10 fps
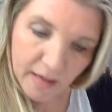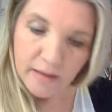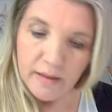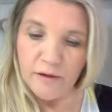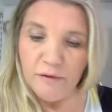
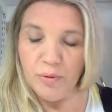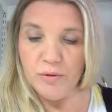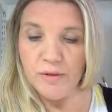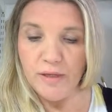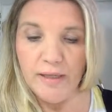And I've
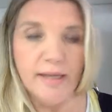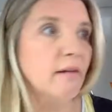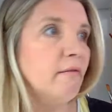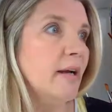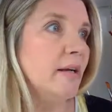pulled her
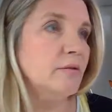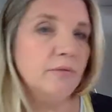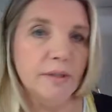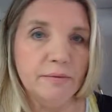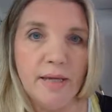leg round
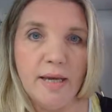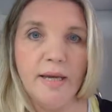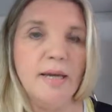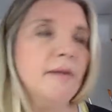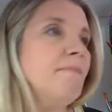
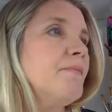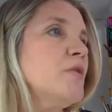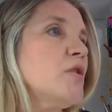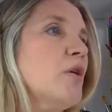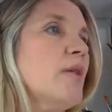there.
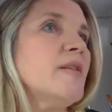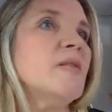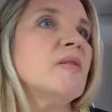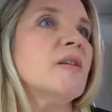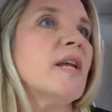So this
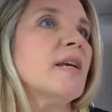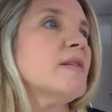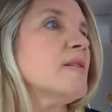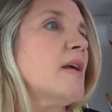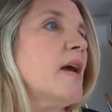is the
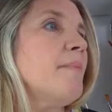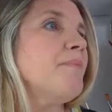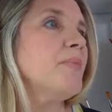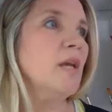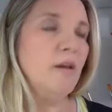next step,
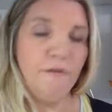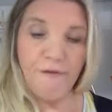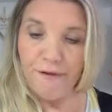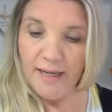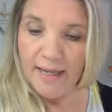
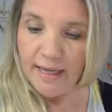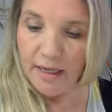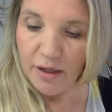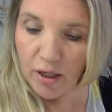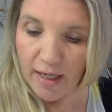filling
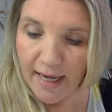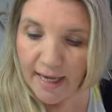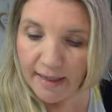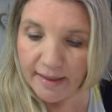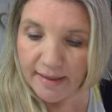in her
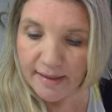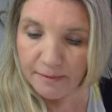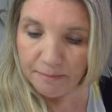legs.